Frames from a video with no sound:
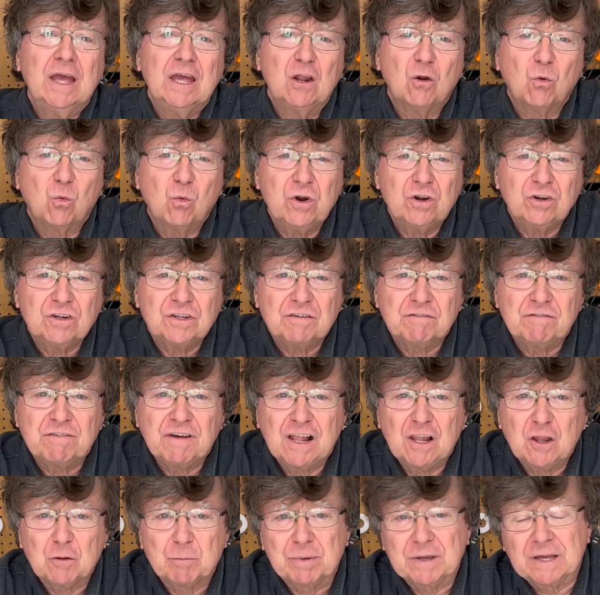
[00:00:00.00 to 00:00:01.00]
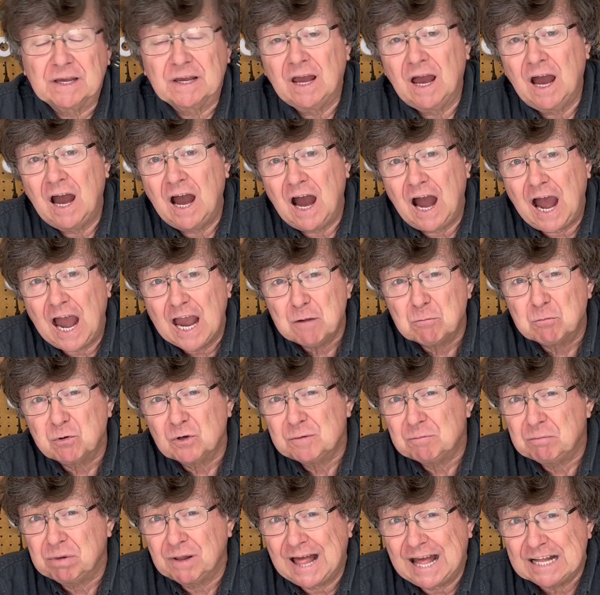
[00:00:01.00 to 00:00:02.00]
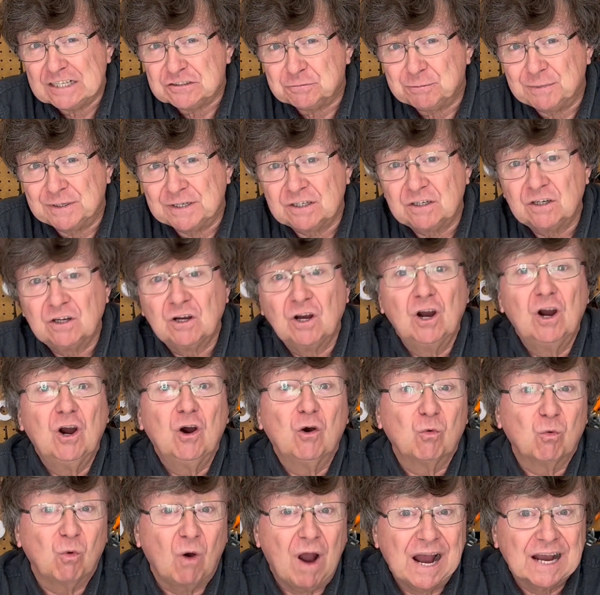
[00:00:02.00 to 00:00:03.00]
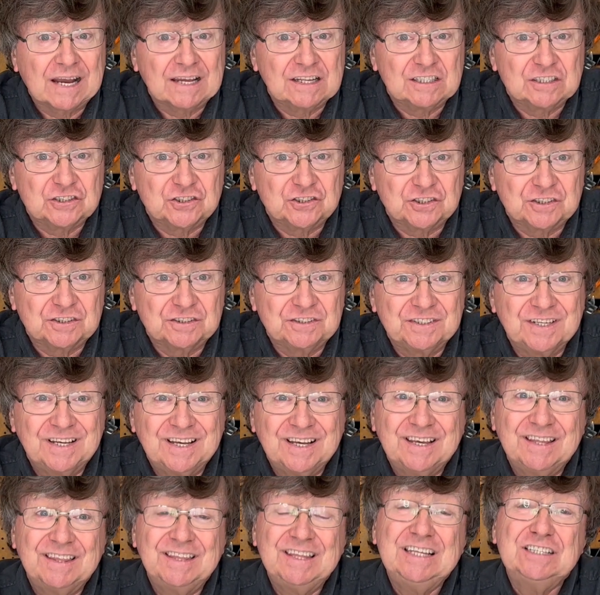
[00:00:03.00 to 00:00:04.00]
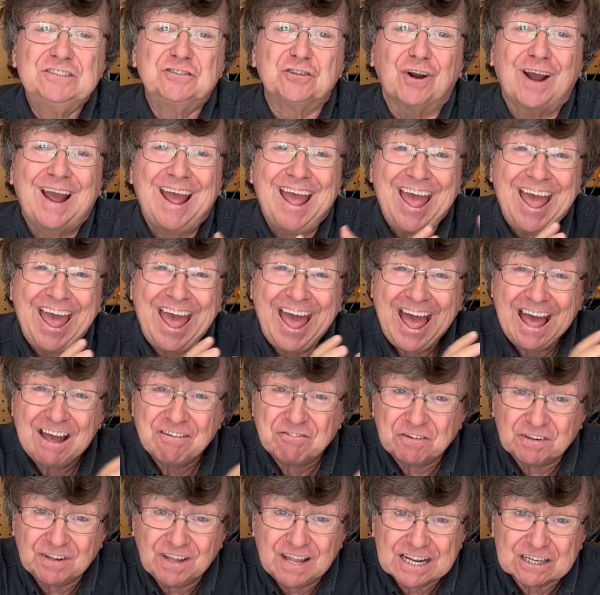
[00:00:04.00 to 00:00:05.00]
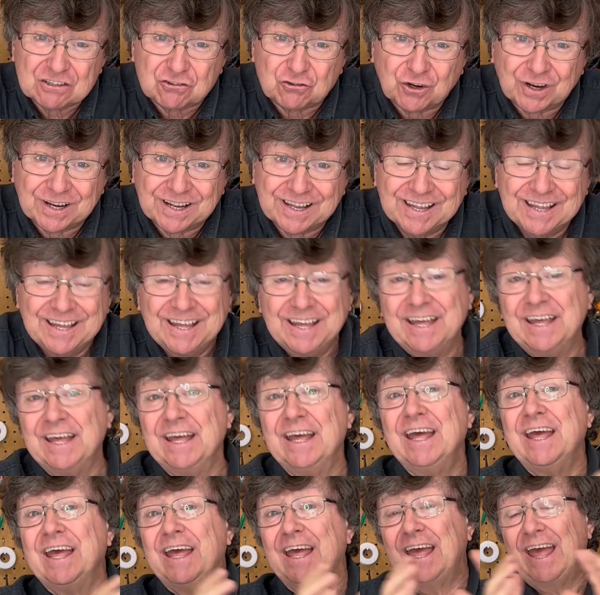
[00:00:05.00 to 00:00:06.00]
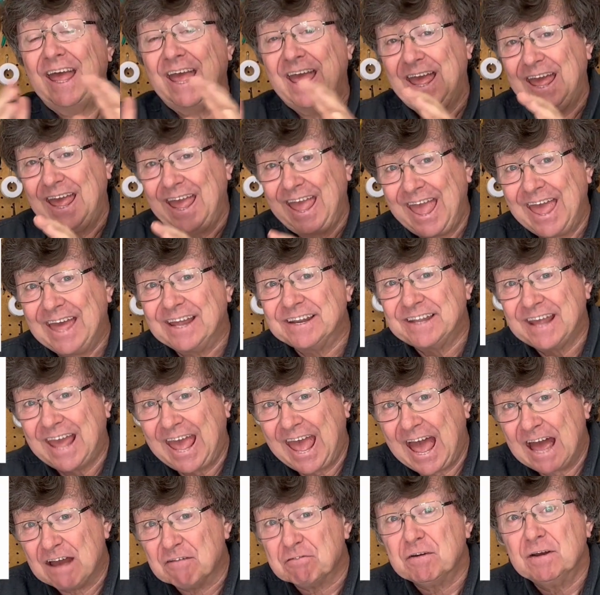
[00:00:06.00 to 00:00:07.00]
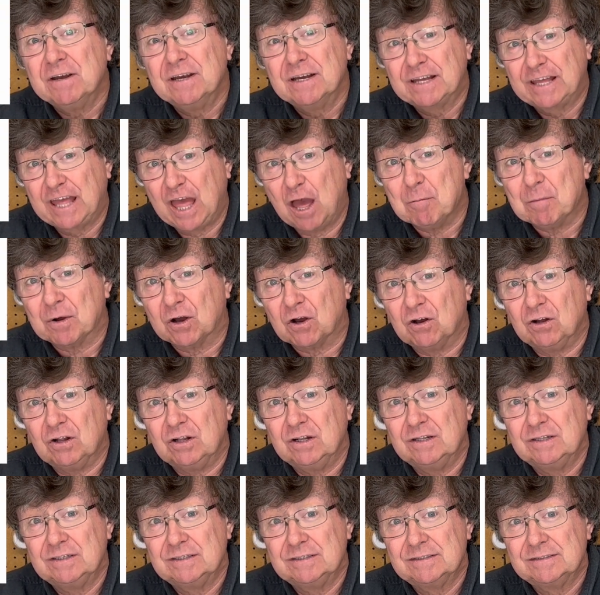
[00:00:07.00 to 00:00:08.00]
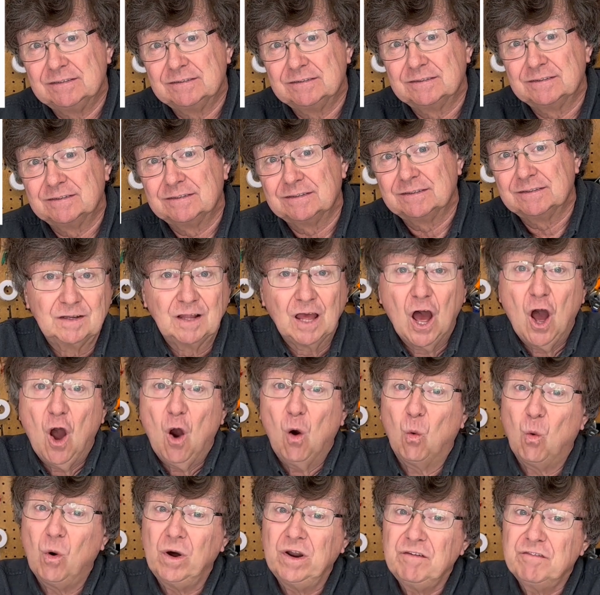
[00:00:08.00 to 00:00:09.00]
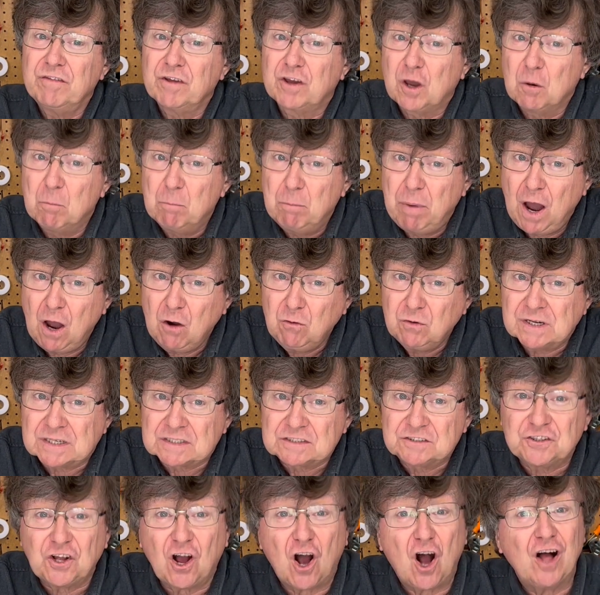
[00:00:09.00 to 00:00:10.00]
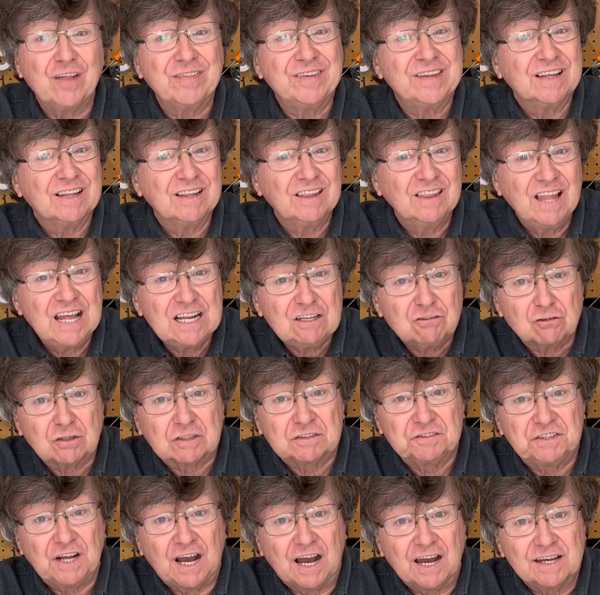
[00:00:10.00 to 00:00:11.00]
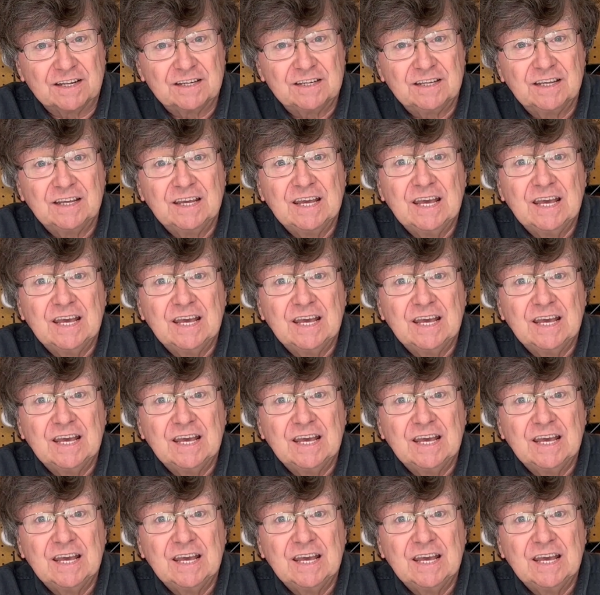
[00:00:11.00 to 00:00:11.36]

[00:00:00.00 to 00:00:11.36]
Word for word: Now, we're developing hybrid plasma rocket engines. These are half electric and half chemical. One of the components on the electric side